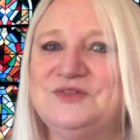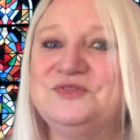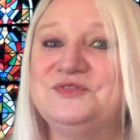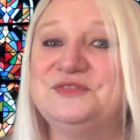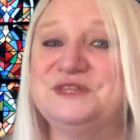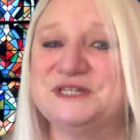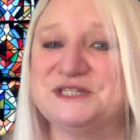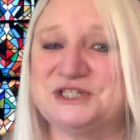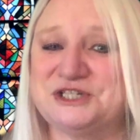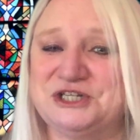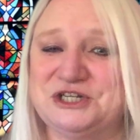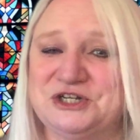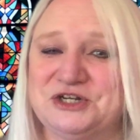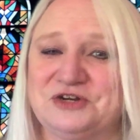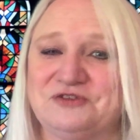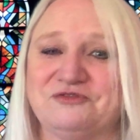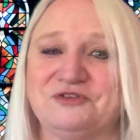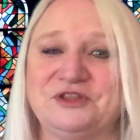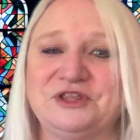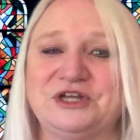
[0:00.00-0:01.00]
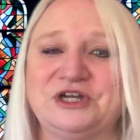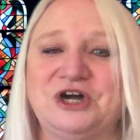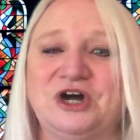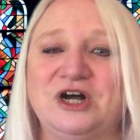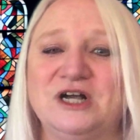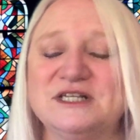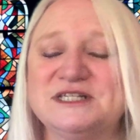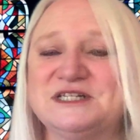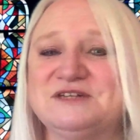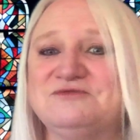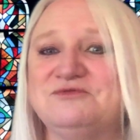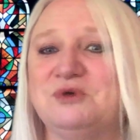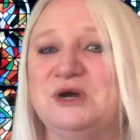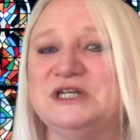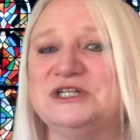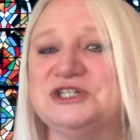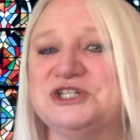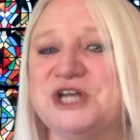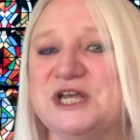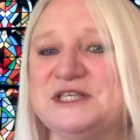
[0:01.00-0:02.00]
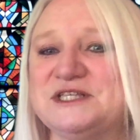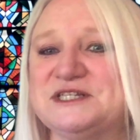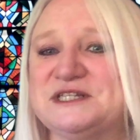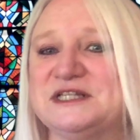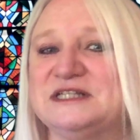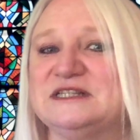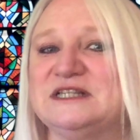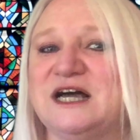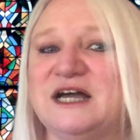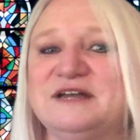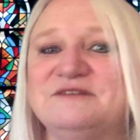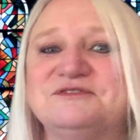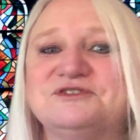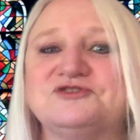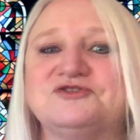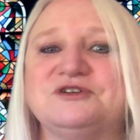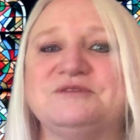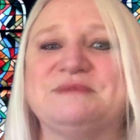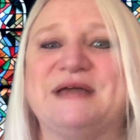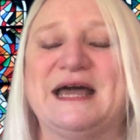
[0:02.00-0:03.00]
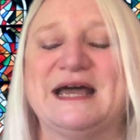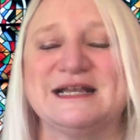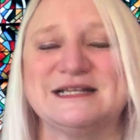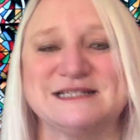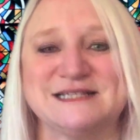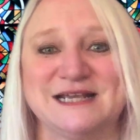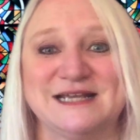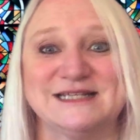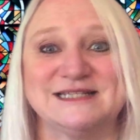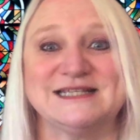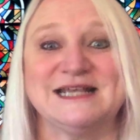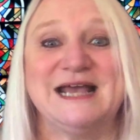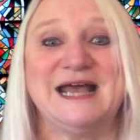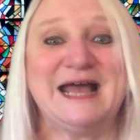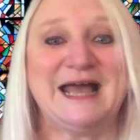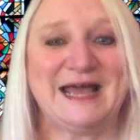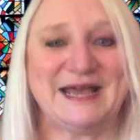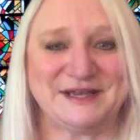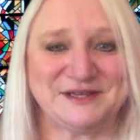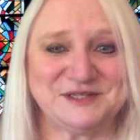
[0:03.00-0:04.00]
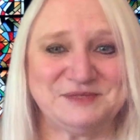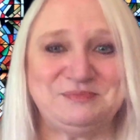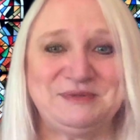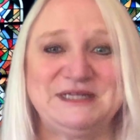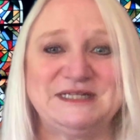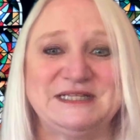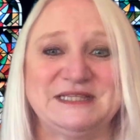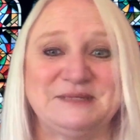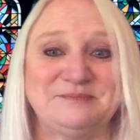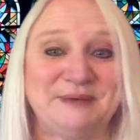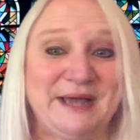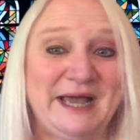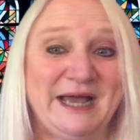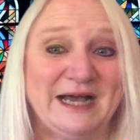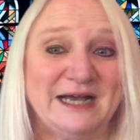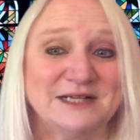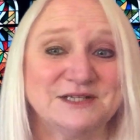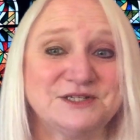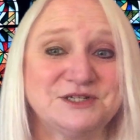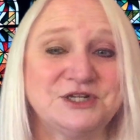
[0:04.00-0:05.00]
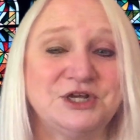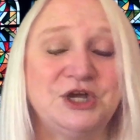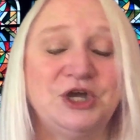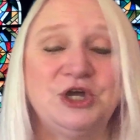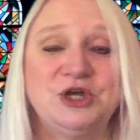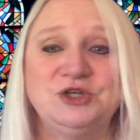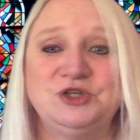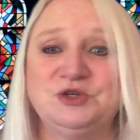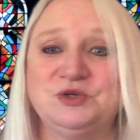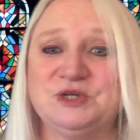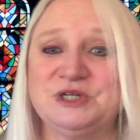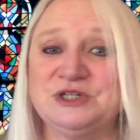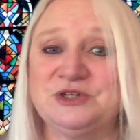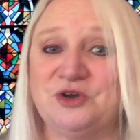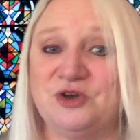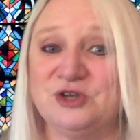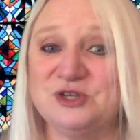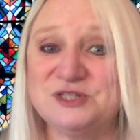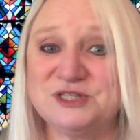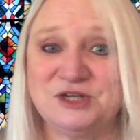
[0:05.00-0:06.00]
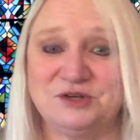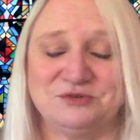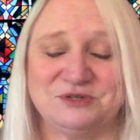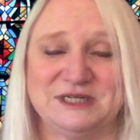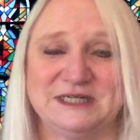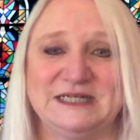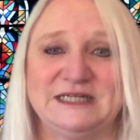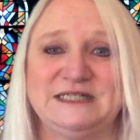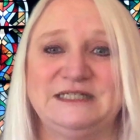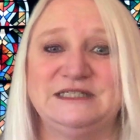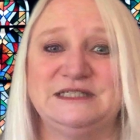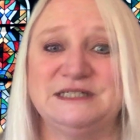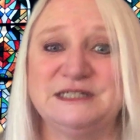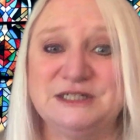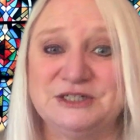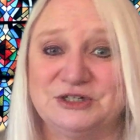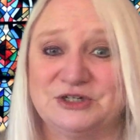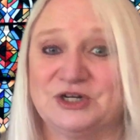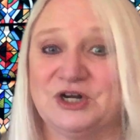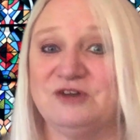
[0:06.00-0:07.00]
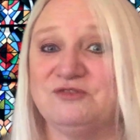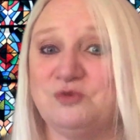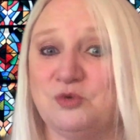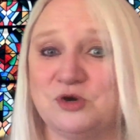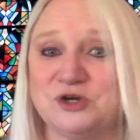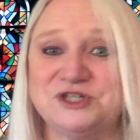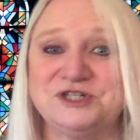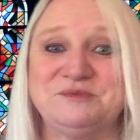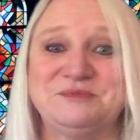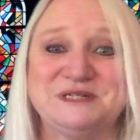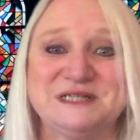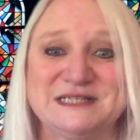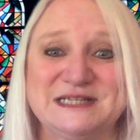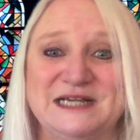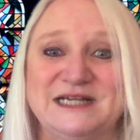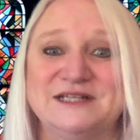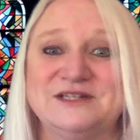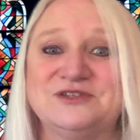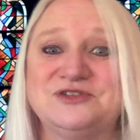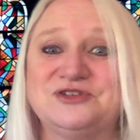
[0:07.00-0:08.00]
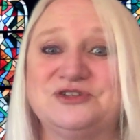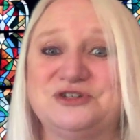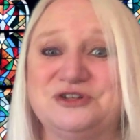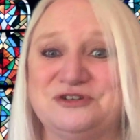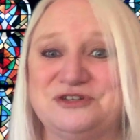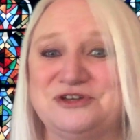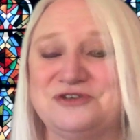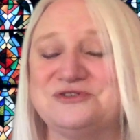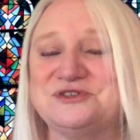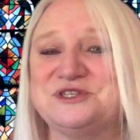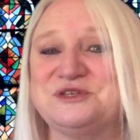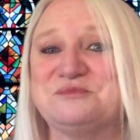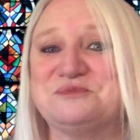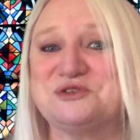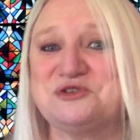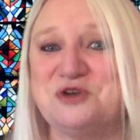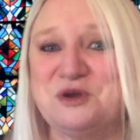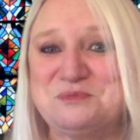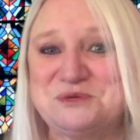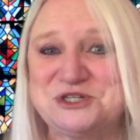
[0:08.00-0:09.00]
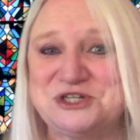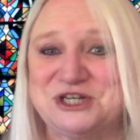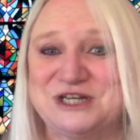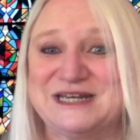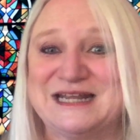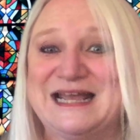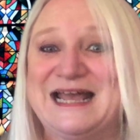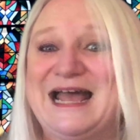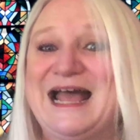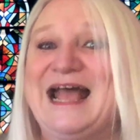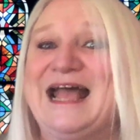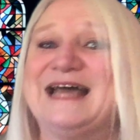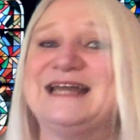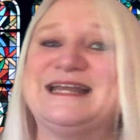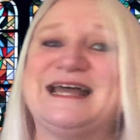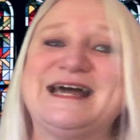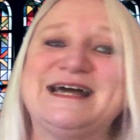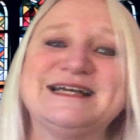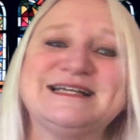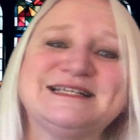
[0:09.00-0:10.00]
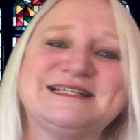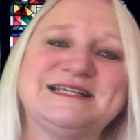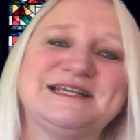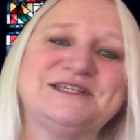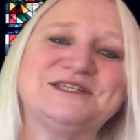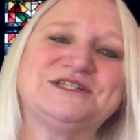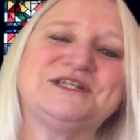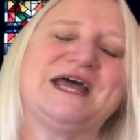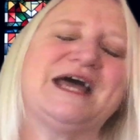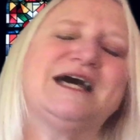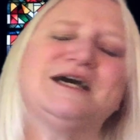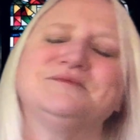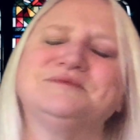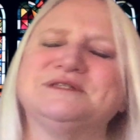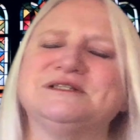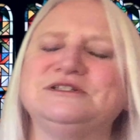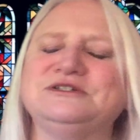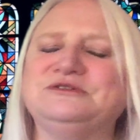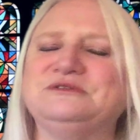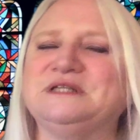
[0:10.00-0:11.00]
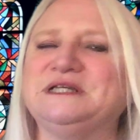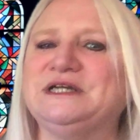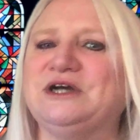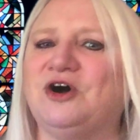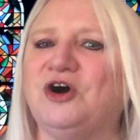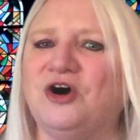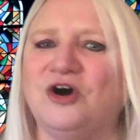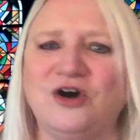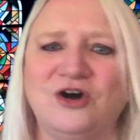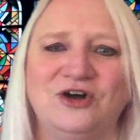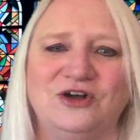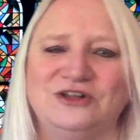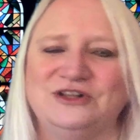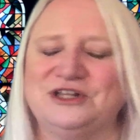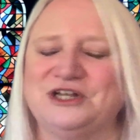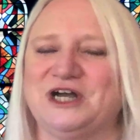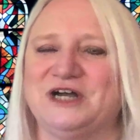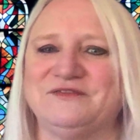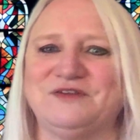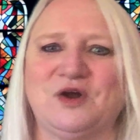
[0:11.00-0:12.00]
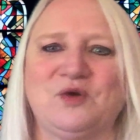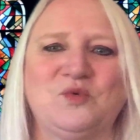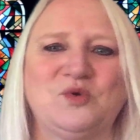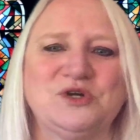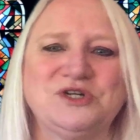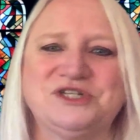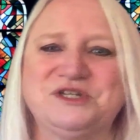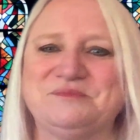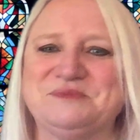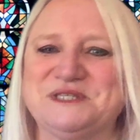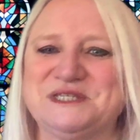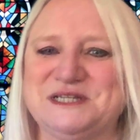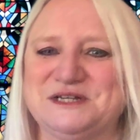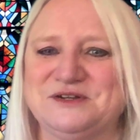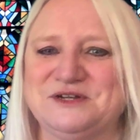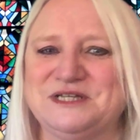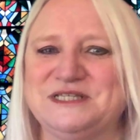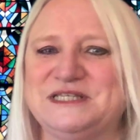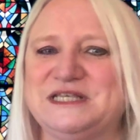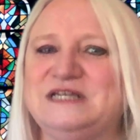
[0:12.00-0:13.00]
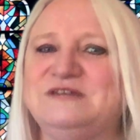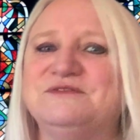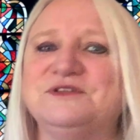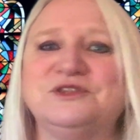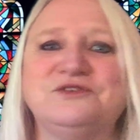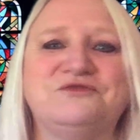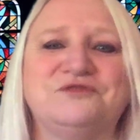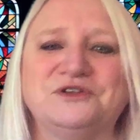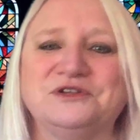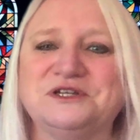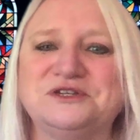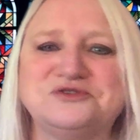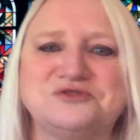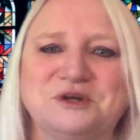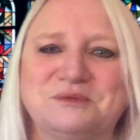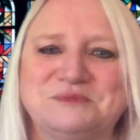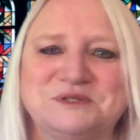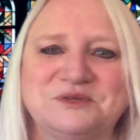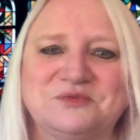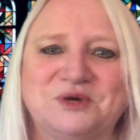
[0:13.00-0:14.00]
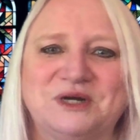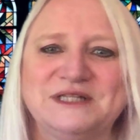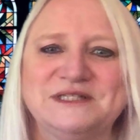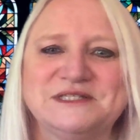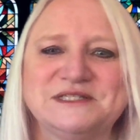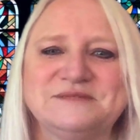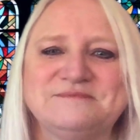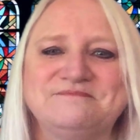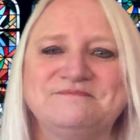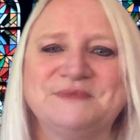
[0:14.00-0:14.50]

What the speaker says: This year, for the cost of what just the live stream access has been in the past, you can also get a year of Worship Design Studio subscription and access to absolutely all of our worship series, even the fully scripted ones.